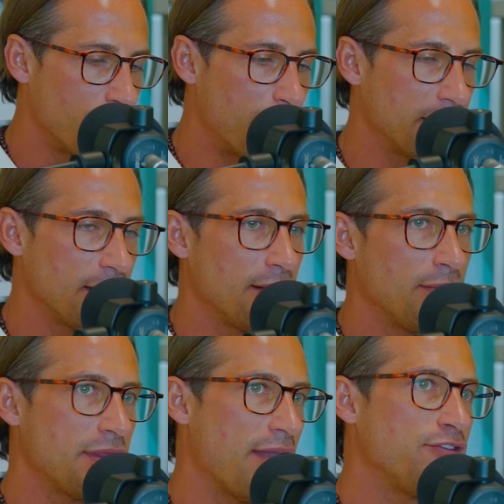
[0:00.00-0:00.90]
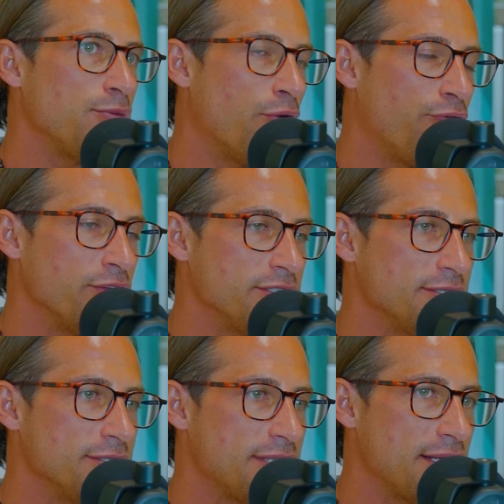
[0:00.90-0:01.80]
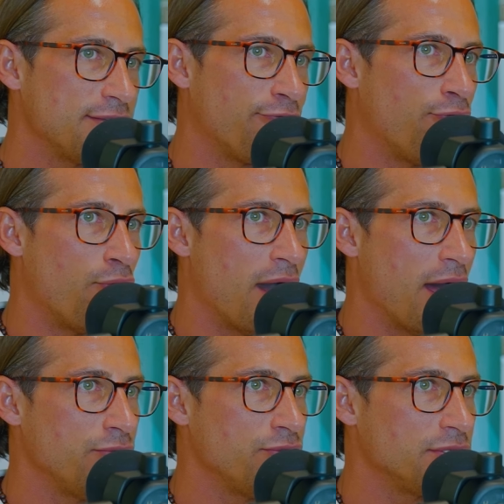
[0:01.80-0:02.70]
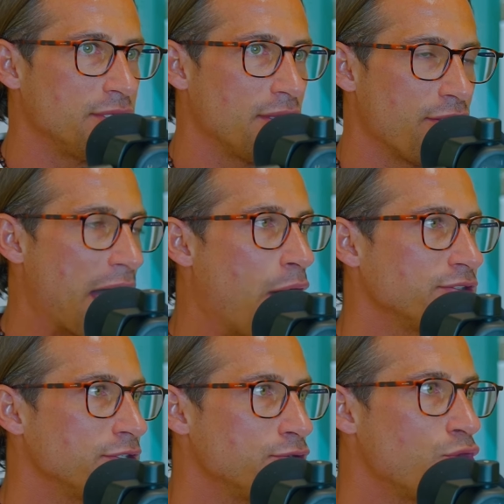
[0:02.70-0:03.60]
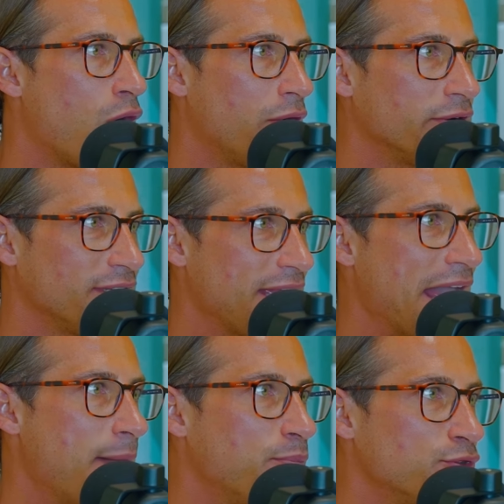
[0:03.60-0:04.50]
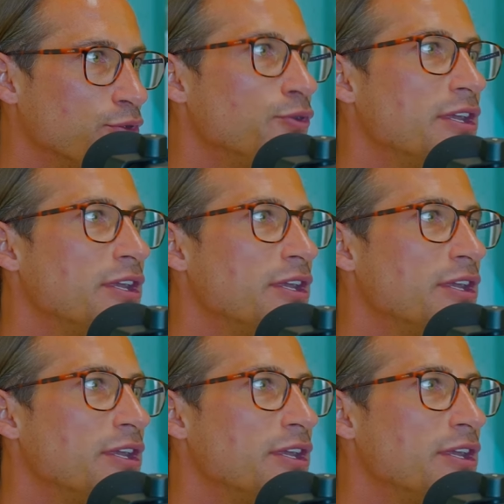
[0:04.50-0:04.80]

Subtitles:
So, but with Ftmo, for instance, there's a $400,000 cap. So you